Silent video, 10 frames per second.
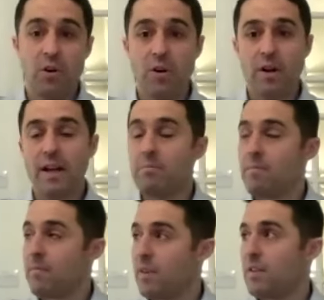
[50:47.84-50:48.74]
no,
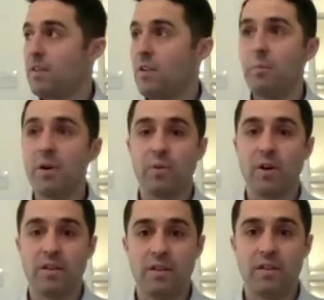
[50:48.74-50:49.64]
and um, number
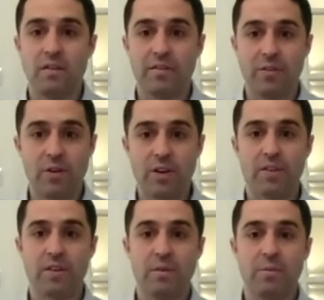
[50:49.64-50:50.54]
one
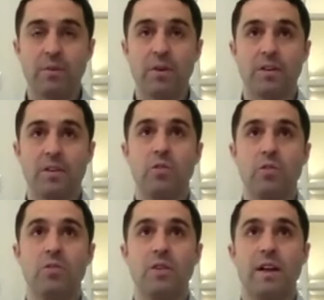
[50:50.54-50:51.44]
focus and number one
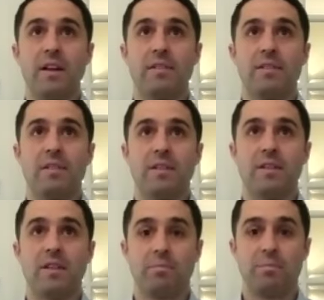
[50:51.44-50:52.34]
goal is
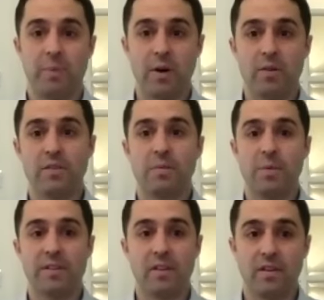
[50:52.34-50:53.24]
to build the
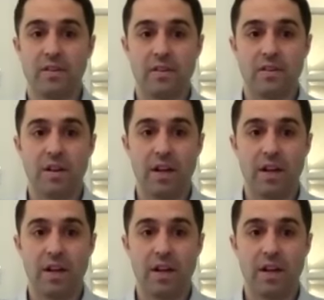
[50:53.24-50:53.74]
business,